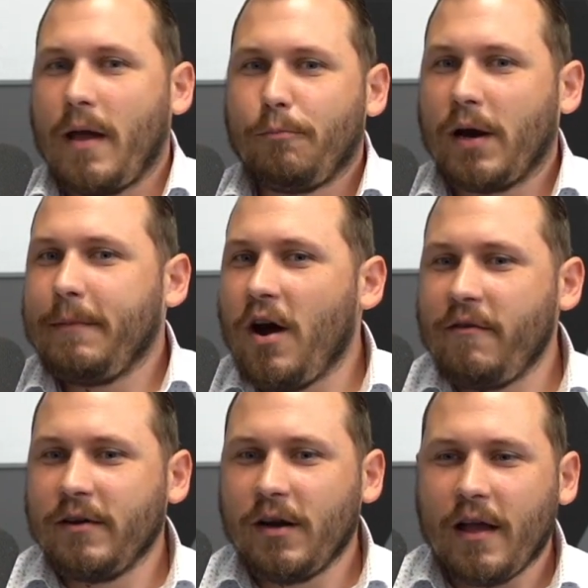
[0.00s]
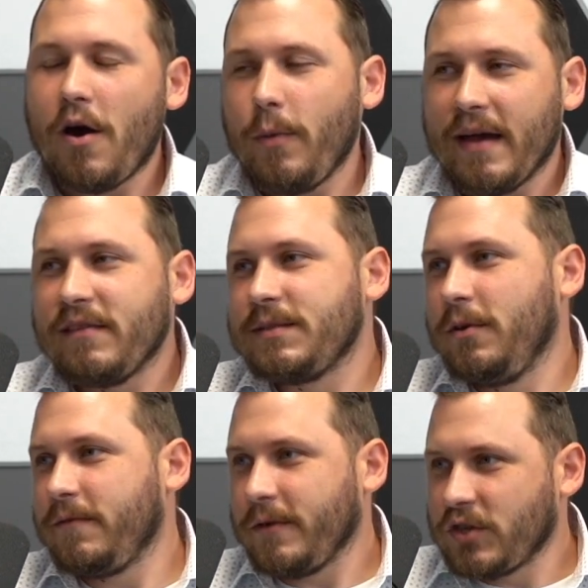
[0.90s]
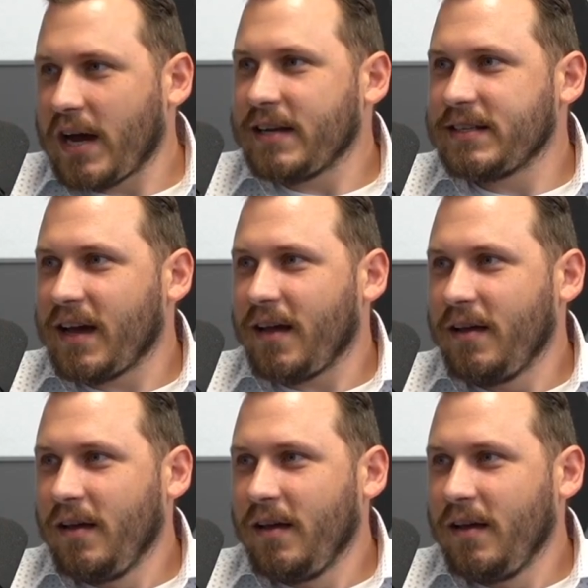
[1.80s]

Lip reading: bring me over and you're like, "Oh, we have this beautiful china set."